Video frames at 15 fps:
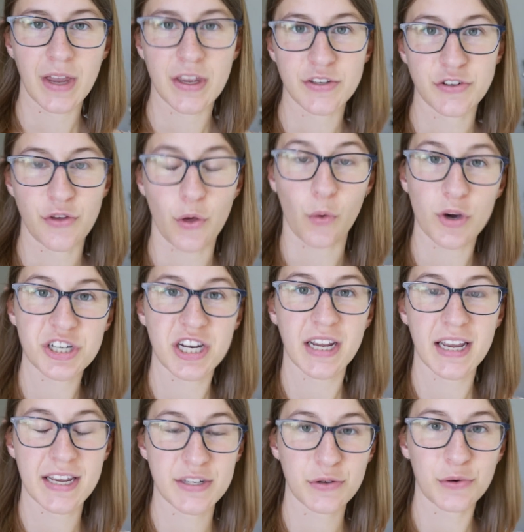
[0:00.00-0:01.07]
So the washing
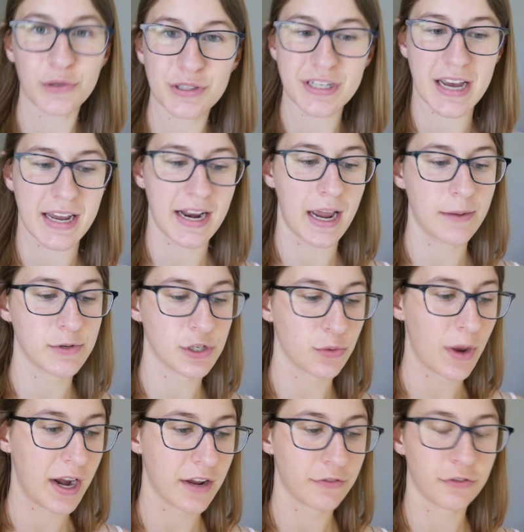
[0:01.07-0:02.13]
is all done. I'm just
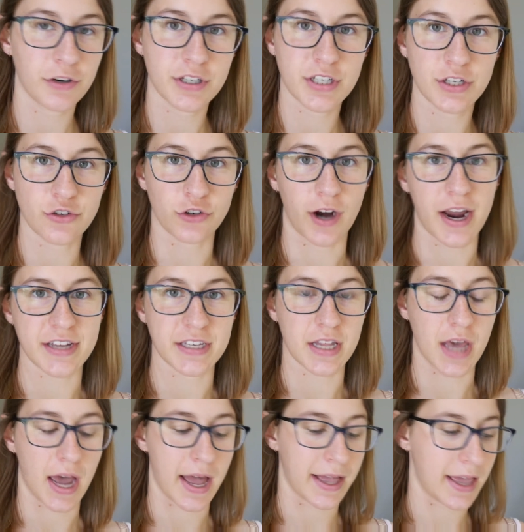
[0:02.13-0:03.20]
waiting for it to dry so
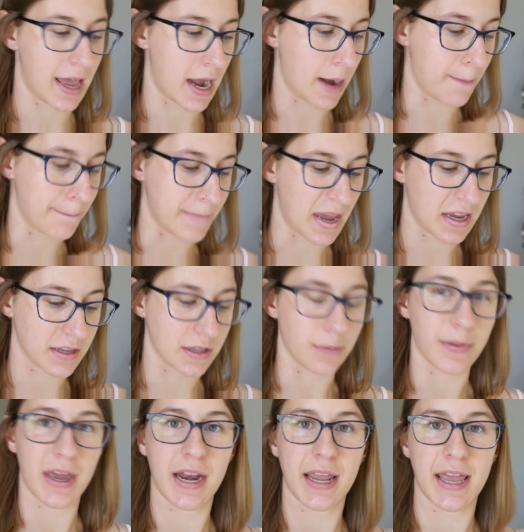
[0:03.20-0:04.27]
that I can make the
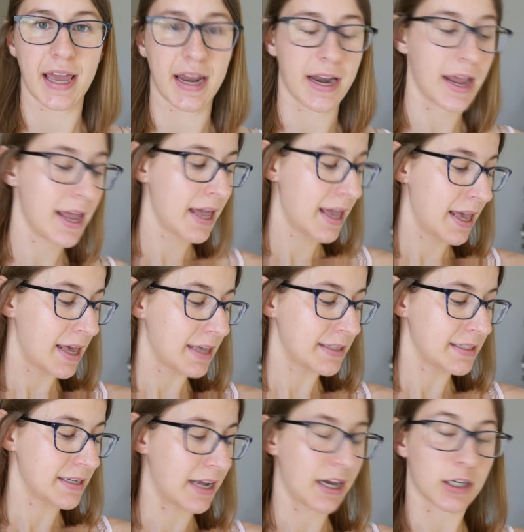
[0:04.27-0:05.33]
bed again.
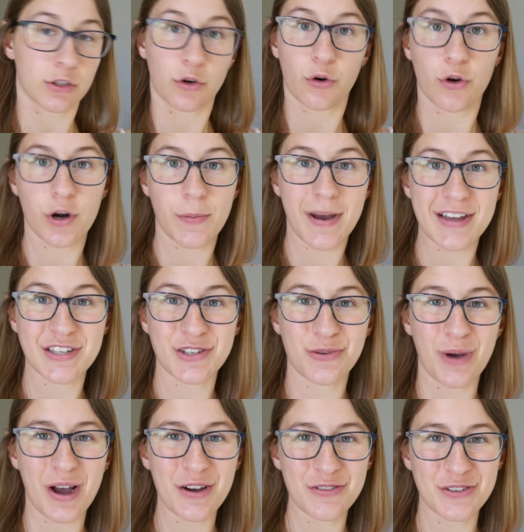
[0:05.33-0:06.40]
It's now
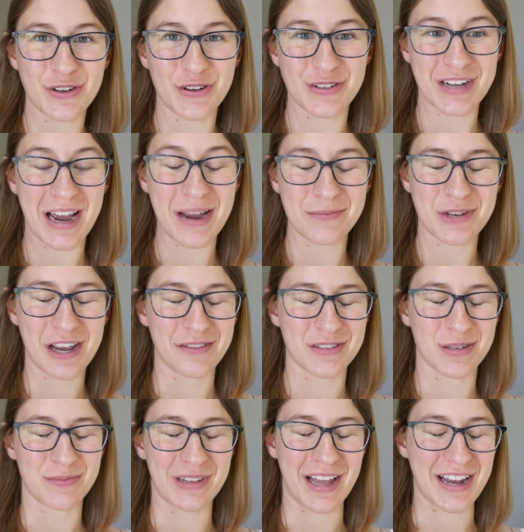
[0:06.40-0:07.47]
12:15, so time to have
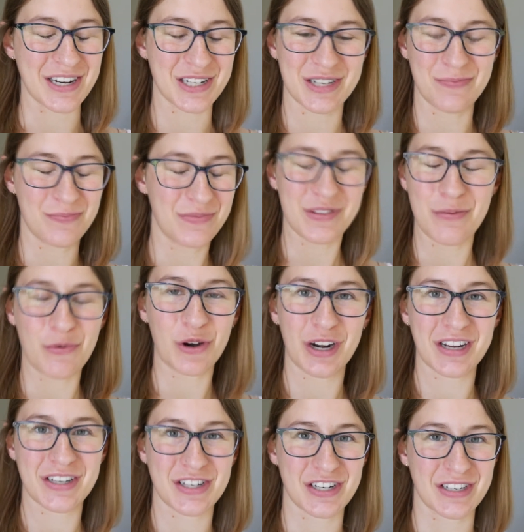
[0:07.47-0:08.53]
some lunch. The
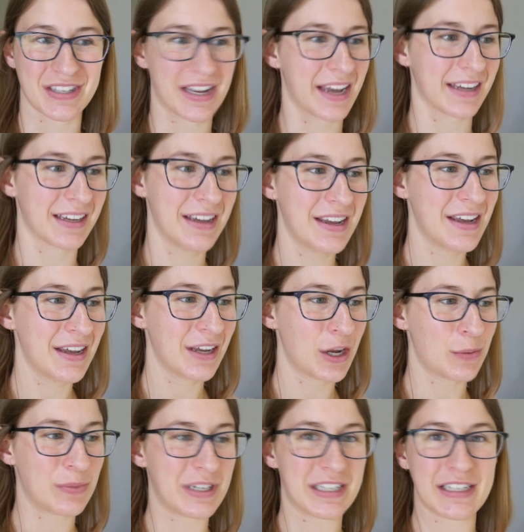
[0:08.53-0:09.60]
morning's just like
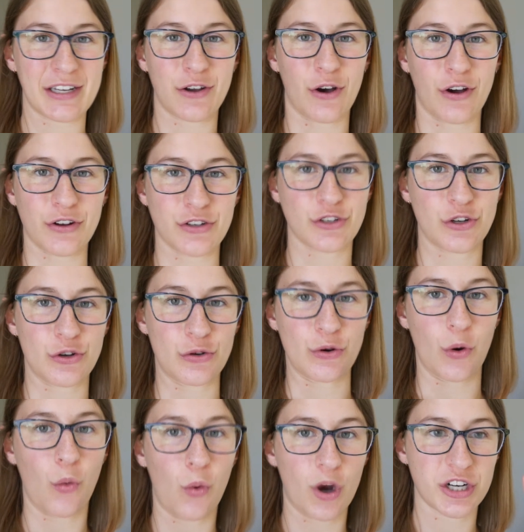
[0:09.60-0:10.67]
completely gone
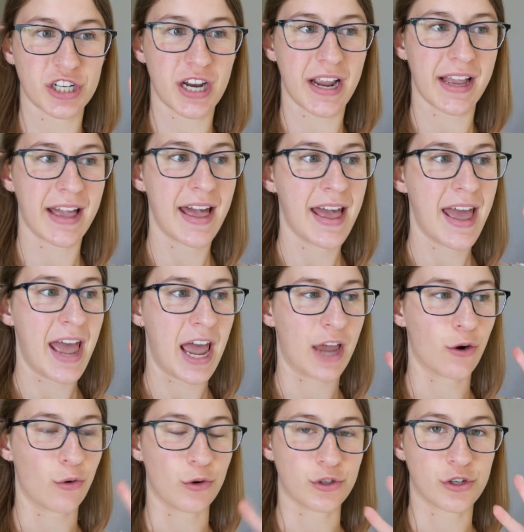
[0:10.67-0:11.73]
to washing
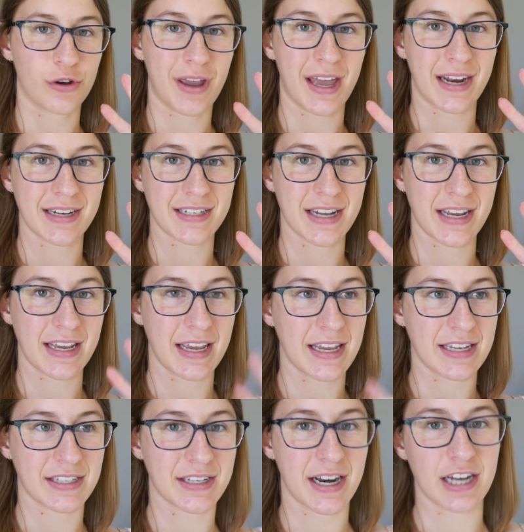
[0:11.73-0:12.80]
and also editing
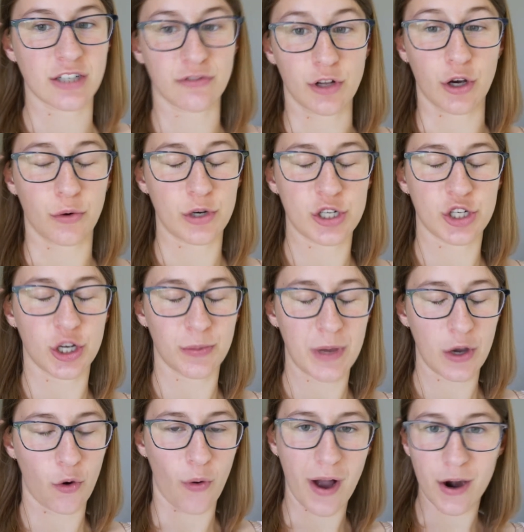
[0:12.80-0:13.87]
yesterday's vlog, which took me
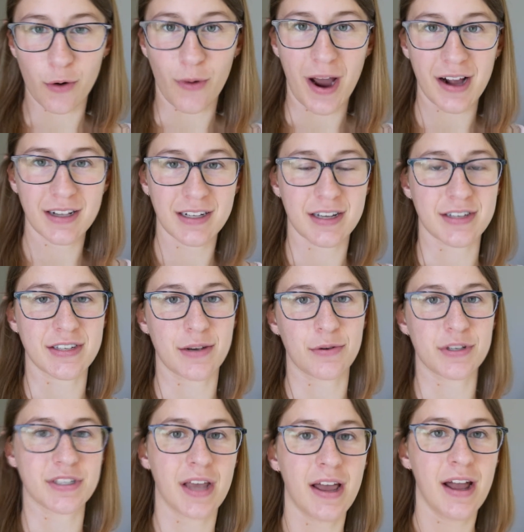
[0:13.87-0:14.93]
quite a while because there
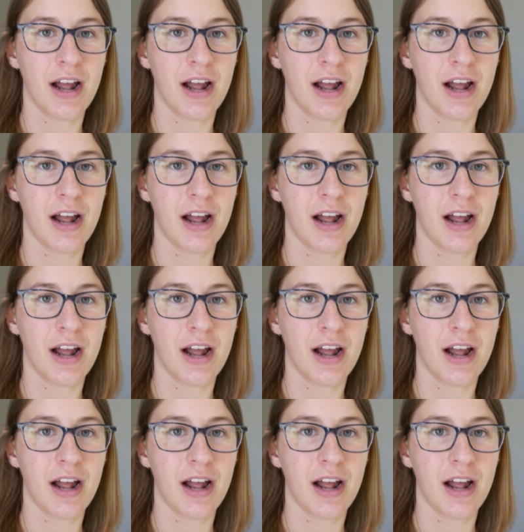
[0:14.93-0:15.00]
was